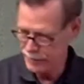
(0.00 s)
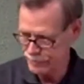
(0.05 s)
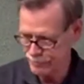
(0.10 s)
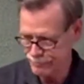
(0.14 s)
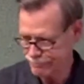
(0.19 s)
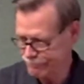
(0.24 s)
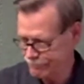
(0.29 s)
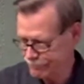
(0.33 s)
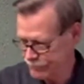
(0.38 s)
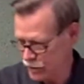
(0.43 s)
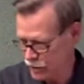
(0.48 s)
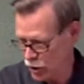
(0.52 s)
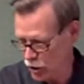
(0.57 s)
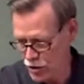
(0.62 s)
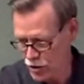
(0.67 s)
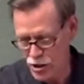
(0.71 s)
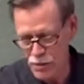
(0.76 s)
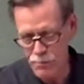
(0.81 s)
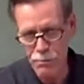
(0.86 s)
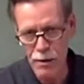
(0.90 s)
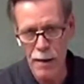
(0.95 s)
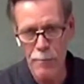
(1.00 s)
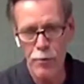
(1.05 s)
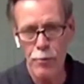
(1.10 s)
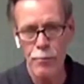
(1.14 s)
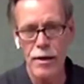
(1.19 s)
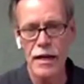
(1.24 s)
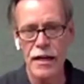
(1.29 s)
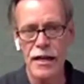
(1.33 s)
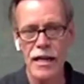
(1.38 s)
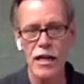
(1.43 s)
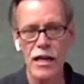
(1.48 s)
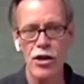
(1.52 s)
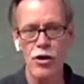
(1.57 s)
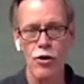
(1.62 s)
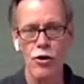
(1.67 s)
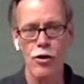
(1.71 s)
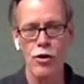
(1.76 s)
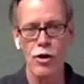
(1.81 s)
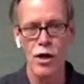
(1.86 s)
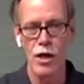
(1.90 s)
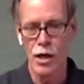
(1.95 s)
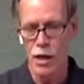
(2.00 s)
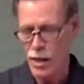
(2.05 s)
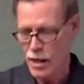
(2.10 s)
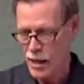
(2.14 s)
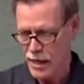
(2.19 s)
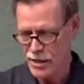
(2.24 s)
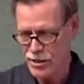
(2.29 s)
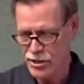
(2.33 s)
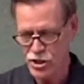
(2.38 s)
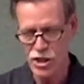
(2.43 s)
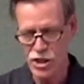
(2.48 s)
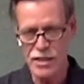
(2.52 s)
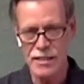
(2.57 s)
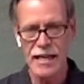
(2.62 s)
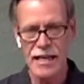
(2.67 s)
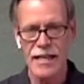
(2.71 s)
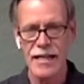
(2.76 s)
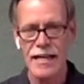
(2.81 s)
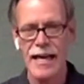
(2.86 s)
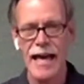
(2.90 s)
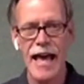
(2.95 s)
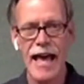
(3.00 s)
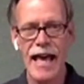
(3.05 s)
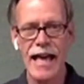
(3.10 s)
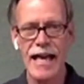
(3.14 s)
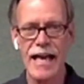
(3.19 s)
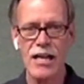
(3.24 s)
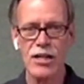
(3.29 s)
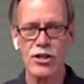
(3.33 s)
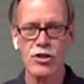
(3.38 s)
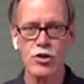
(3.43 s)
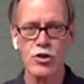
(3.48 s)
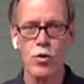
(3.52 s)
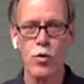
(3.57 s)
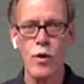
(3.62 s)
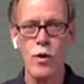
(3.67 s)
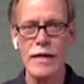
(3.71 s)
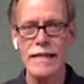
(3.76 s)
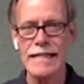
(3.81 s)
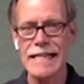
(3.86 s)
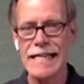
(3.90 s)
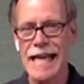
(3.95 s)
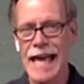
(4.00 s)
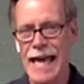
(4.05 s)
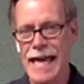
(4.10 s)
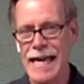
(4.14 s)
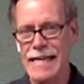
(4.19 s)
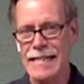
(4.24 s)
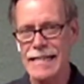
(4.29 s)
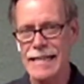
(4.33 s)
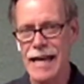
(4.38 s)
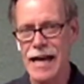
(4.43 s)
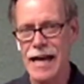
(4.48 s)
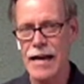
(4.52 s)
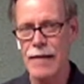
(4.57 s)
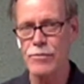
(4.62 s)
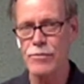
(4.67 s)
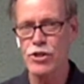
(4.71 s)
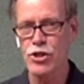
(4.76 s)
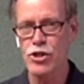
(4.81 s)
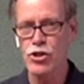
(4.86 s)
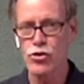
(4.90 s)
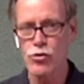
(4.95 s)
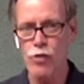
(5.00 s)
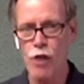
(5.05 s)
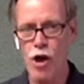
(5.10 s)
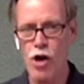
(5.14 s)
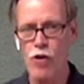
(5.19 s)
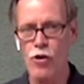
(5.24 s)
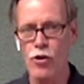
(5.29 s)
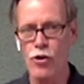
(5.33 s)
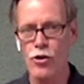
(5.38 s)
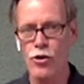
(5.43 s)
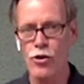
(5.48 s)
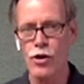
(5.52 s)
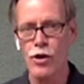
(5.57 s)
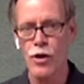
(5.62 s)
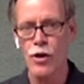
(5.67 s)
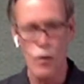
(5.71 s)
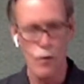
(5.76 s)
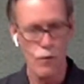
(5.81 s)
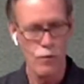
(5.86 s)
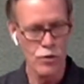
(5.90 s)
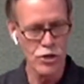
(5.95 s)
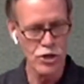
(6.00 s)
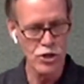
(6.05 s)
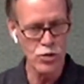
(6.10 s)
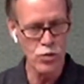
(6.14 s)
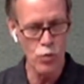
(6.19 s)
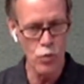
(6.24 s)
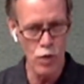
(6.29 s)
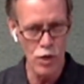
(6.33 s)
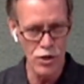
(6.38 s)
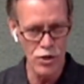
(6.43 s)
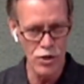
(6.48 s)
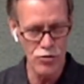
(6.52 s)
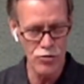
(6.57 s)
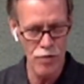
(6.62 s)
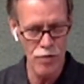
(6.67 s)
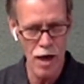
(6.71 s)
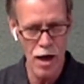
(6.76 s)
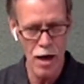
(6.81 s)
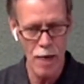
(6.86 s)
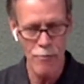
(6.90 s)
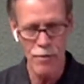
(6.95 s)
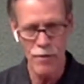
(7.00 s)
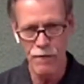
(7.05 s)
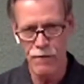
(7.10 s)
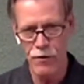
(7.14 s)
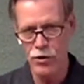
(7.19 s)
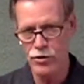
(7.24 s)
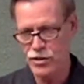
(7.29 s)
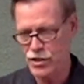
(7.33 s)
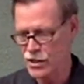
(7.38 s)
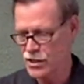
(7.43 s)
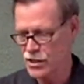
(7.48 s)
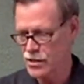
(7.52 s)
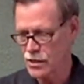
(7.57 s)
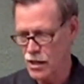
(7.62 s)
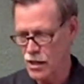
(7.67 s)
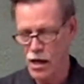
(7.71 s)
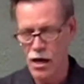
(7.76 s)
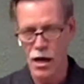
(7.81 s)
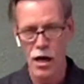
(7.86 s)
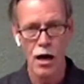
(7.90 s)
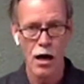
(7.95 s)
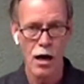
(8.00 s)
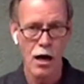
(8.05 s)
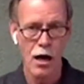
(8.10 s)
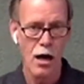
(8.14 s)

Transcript: like, this peppermint here. It's just 28 times stronger for just 1 drop versus